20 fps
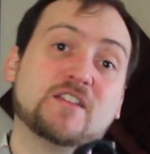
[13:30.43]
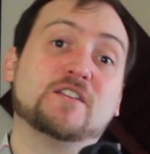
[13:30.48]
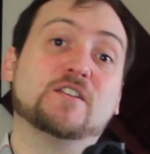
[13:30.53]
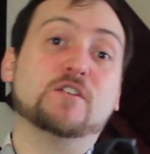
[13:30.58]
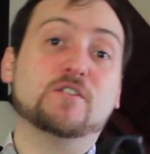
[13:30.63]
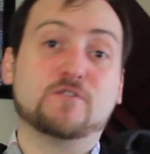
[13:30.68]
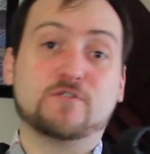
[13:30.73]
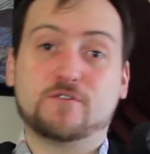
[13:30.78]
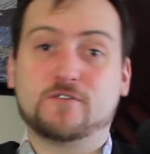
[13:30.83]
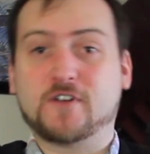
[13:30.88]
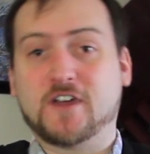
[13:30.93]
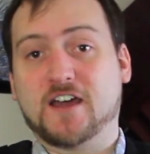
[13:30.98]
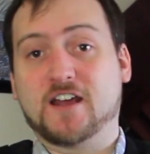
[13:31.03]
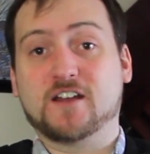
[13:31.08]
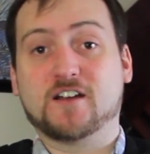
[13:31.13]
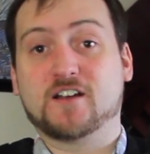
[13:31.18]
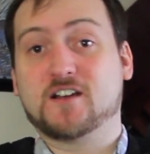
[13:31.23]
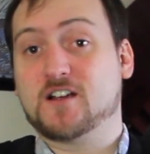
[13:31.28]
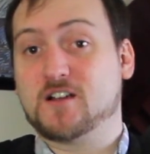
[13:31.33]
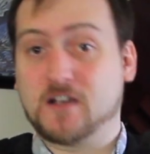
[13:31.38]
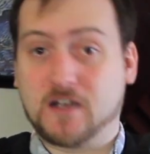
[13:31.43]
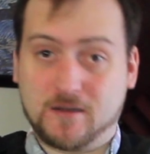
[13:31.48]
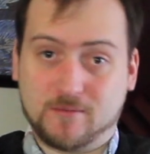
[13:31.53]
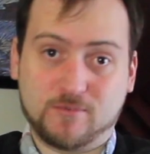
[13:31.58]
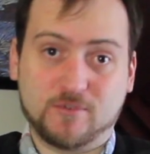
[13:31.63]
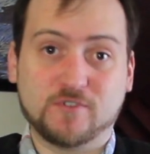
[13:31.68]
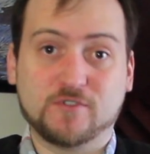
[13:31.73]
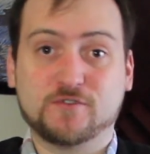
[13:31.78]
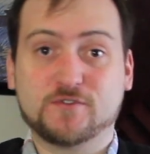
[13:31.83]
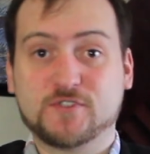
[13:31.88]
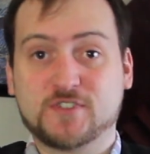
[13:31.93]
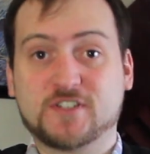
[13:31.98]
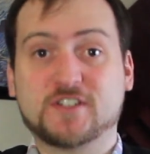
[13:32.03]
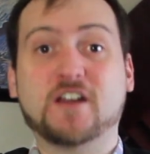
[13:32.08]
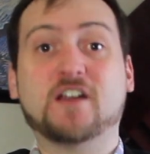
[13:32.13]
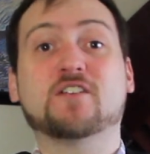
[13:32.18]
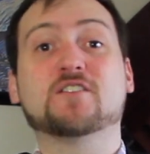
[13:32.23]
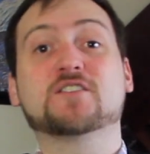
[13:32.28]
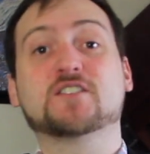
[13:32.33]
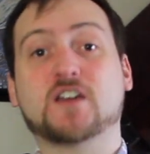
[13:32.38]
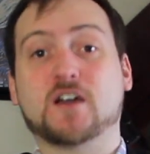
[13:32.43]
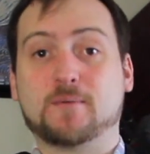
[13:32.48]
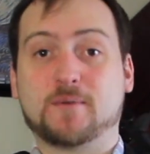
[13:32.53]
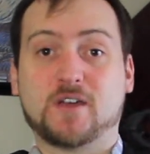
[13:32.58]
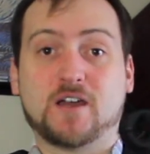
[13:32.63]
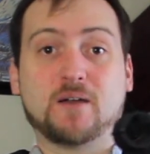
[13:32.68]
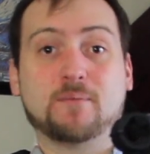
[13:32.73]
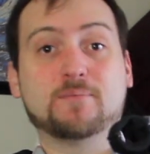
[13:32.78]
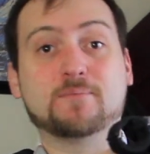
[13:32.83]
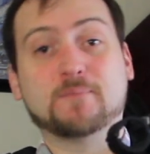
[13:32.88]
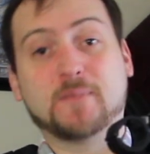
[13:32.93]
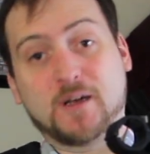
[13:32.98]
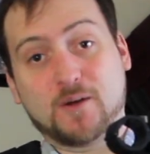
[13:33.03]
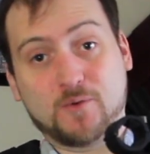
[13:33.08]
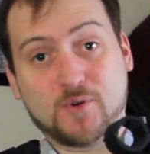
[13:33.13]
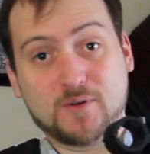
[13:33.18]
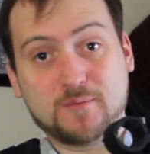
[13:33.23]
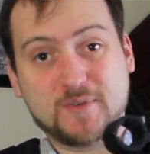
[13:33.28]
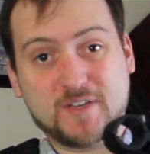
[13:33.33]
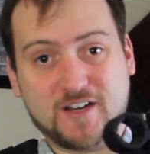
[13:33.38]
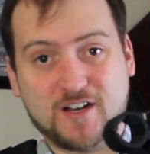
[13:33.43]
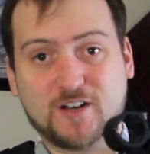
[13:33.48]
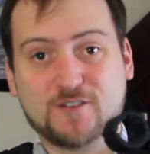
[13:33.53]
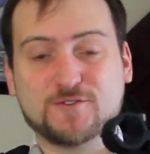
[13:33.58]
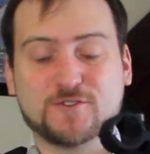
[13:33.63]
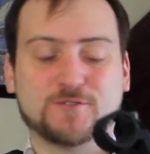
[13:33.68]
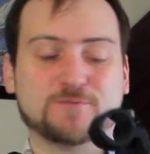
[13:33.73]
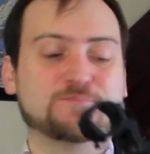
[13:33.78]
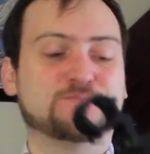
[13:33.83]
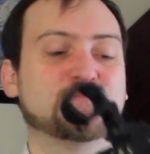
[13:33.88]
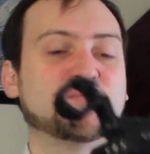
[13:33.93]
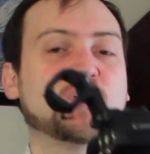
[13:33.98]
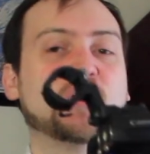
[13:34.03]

you've got a couple of stairs coming up, you might want to be careful.